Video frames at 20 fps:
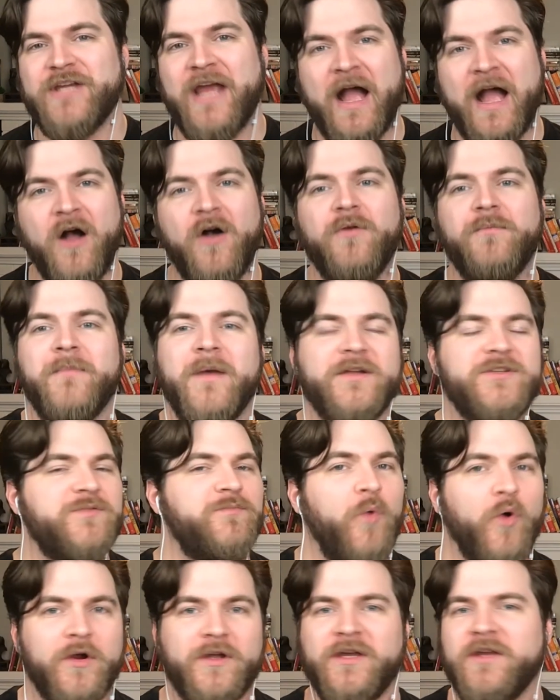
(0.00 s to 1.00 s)
How much
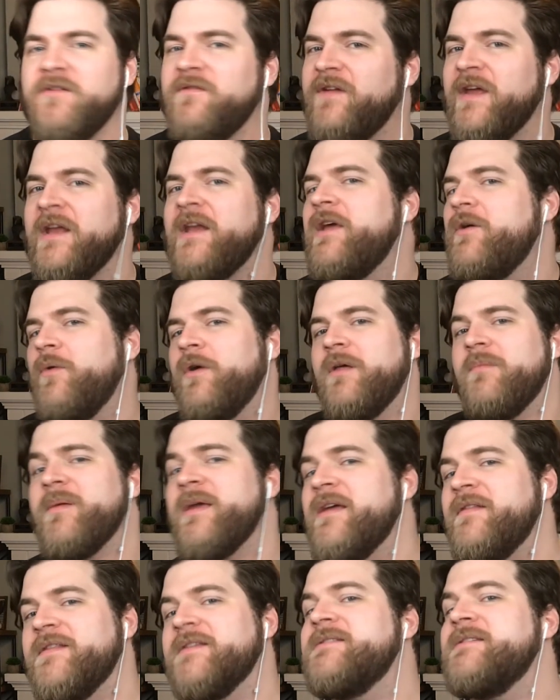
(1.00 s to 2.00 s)
more convenient would it be
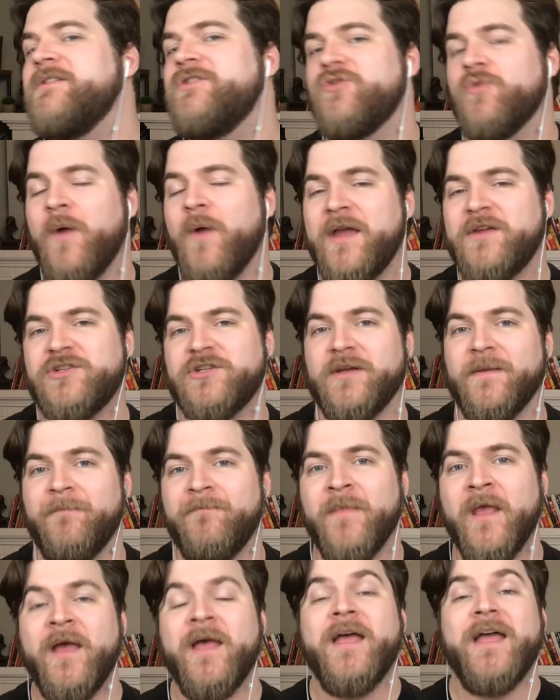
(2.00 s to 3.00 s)
in this situation
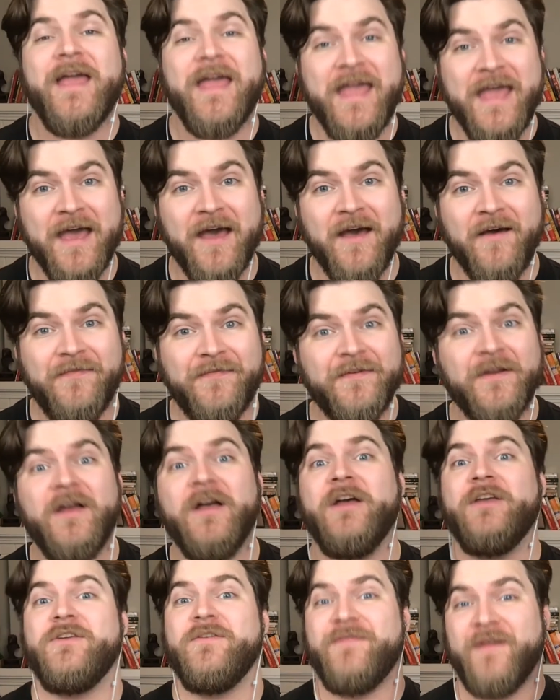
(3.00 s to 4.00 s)
if
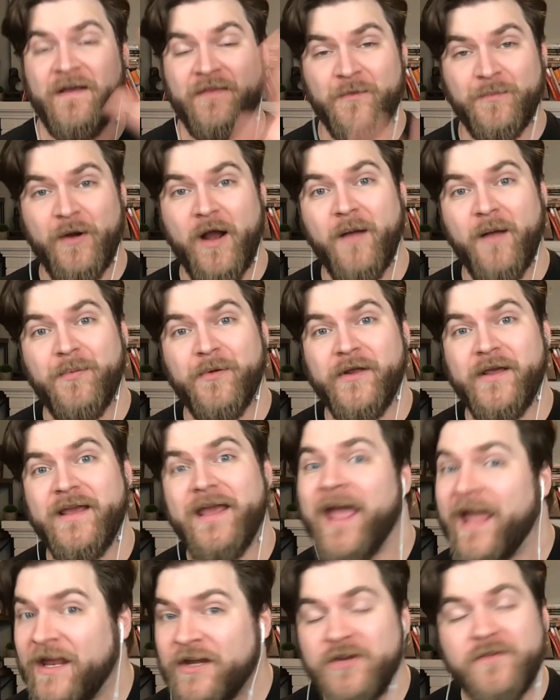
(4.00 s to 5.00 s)
you found the property
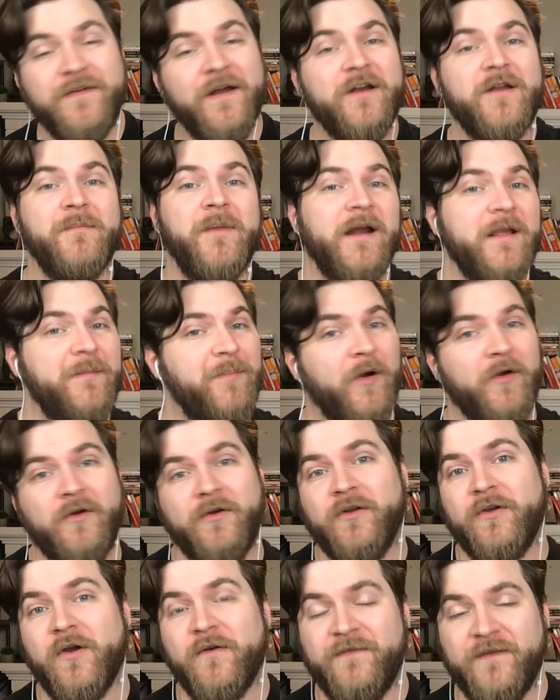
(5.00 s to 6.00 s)
and you found a money partner
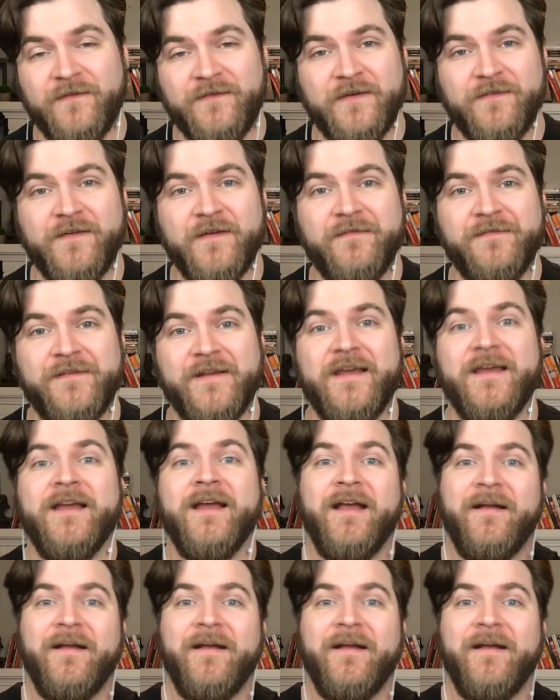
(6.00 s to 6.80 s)
to go 50 50